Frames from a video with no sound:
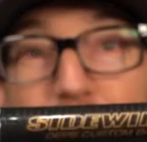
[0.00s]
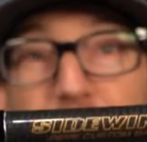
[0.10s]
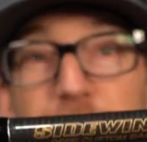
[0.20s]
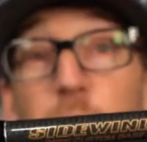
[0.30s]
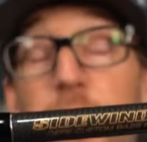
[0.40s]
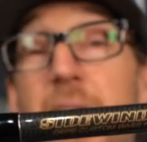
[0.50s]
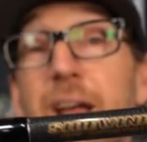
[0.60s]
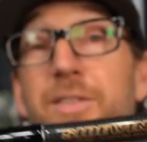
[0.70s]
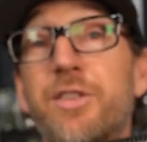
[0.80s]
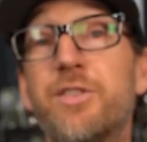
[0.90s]
So we
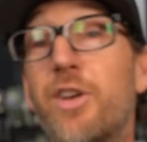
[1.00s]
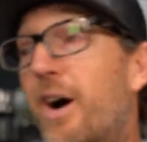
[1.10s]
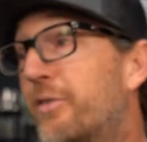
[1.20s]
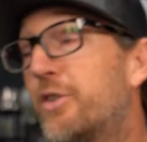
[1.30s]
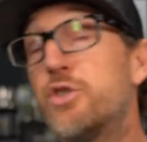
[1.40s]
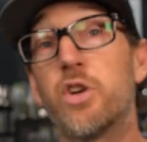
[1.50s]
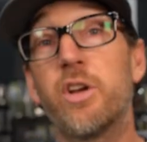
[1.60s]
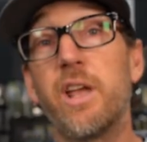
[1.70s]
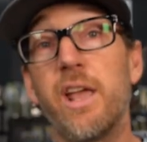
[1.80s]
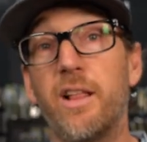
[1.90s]
had the soft
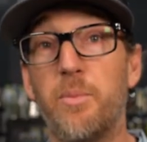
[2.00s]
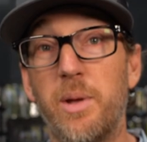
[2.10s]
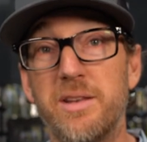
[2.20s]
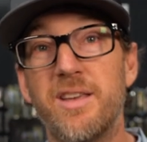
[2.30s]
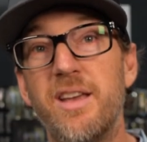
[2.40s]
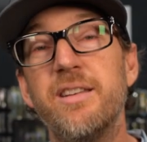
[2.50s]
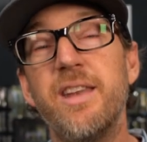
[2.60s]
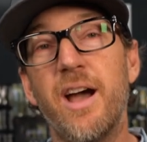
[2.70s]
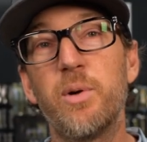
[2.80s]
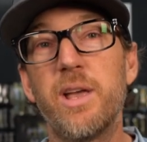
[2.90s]
jerking element.
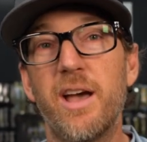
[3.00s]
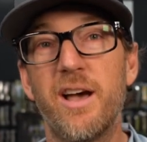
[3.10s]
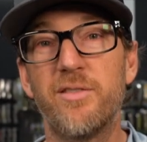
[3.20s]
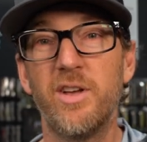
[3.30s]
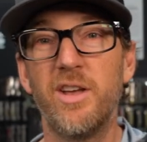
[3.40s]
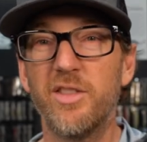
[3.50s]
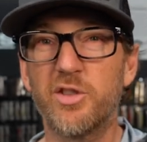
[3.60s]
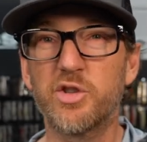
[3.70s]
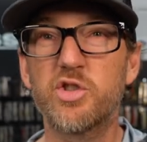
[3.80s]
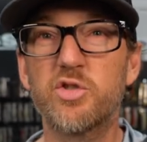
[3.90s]
Now we have
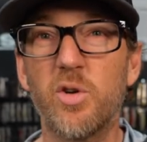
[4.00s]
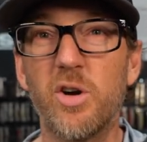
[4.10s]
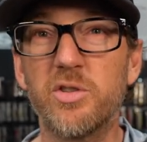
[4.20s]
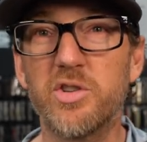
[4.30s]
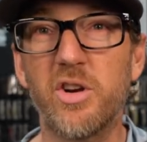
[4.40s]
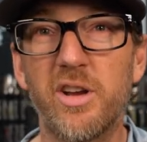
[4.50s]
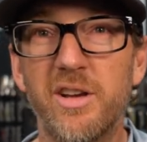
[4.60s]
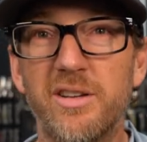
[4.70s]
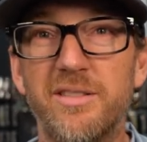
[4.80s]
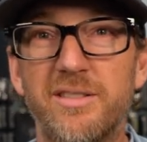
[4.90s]
the strong jerk.
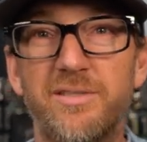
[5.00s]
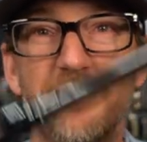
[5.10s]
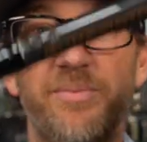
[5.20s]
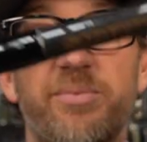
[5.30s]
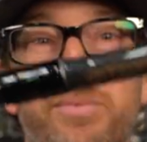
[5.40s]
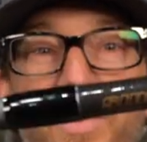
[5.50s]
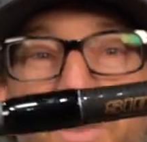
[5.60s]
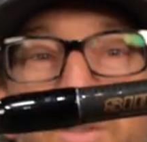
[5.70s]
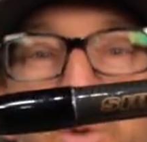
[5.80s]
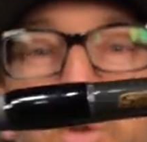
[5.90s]

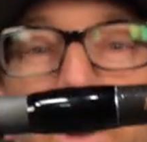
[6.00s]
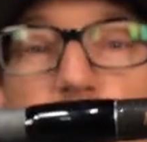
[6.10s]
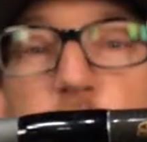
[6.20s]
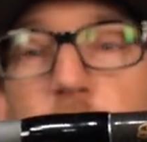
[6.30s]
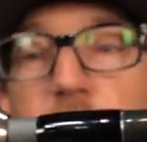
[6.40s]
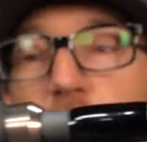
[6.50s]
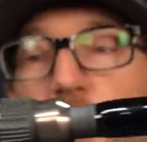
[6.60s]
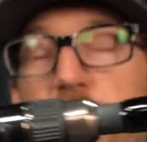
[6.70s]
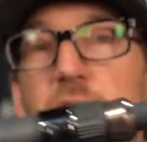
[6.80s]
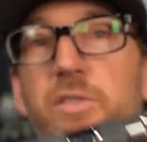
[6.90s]
Which way do you
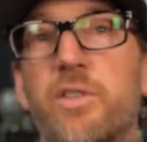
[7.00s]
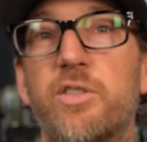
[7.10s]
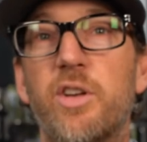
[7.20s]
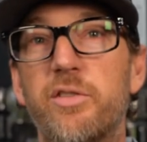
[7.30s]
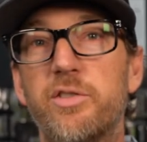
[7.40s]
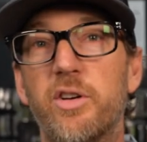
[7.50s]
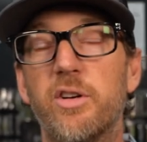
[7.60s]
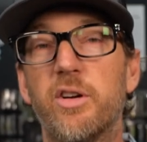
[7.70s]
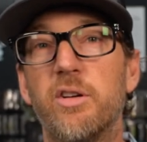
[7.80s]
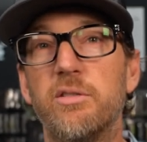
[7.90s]
prefer, Jeff? Soft
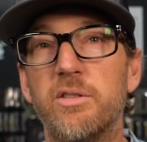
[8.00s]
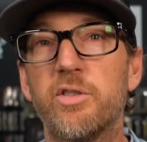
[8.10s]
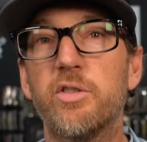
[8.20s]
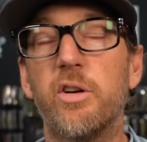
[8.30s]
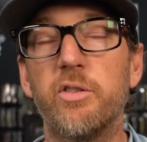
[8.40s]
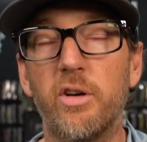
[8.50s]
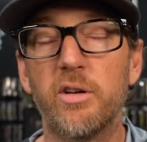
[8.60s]
jerk or strong jerk?